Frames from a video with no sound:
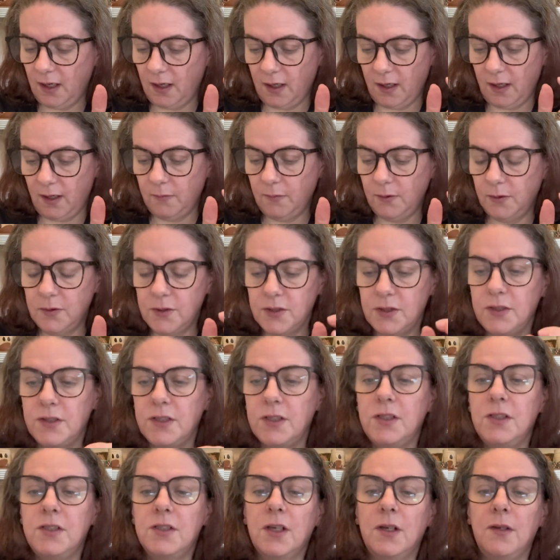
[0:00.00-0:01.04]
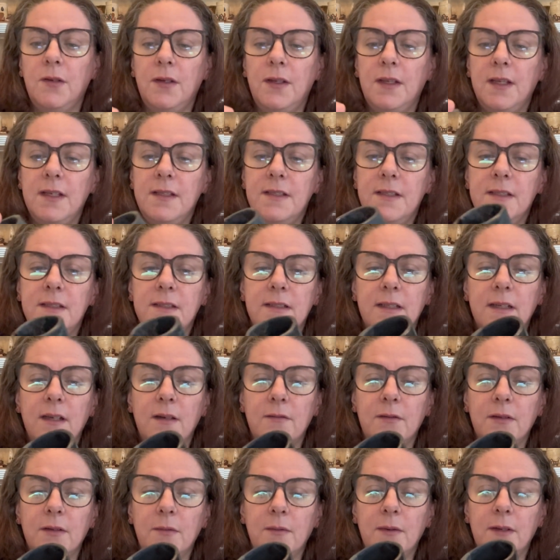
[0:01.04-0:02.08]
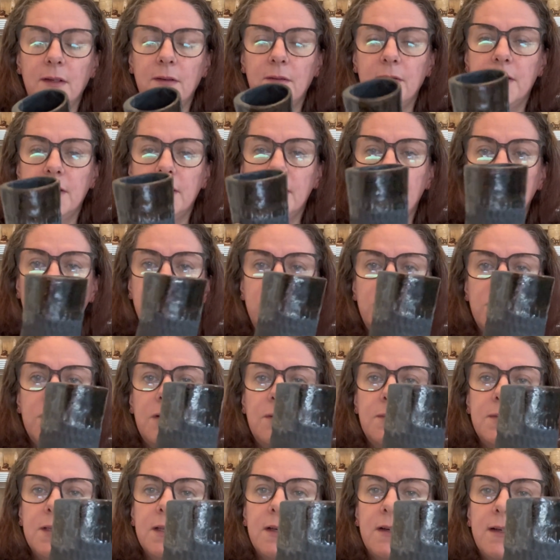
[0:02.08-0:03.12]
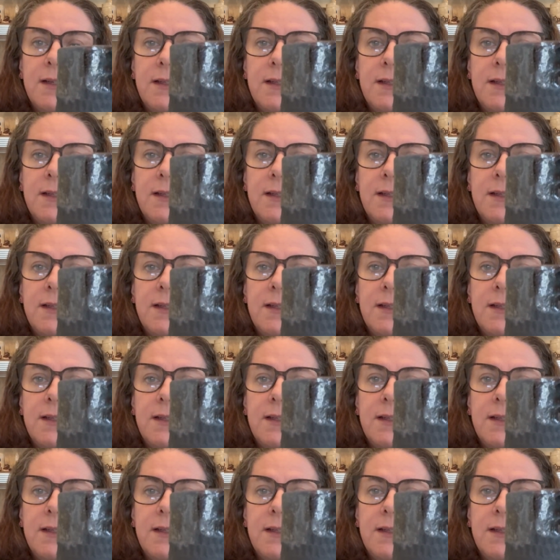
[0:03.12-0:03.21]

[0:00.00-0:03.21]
I will just show you, this is another one of the test tubes that I